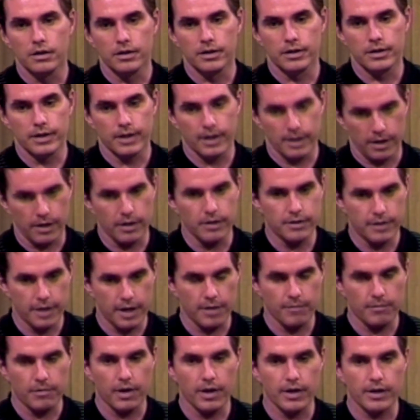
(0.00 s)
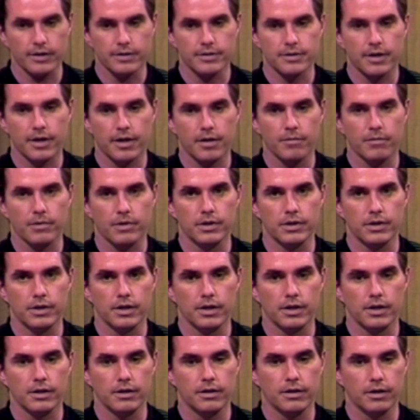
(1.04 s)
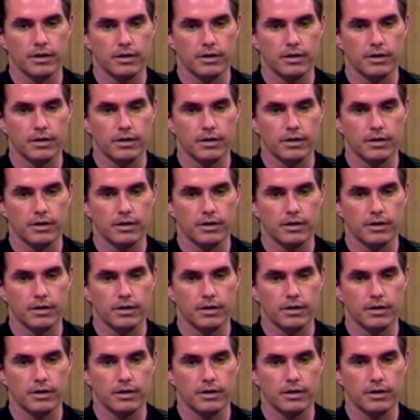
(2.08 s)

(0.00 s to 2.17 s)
Yeah, you're damn right, it's time we did.